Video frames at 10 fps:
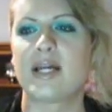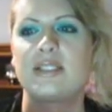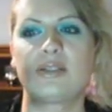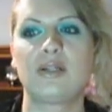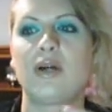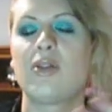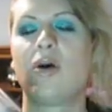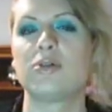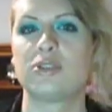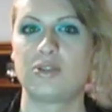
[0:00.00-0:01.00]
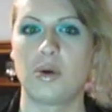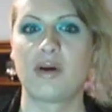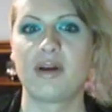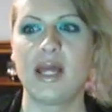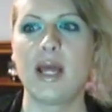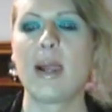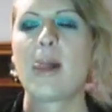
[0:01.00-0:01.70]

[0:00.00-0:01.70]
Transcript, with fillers: I still don't know the whole story.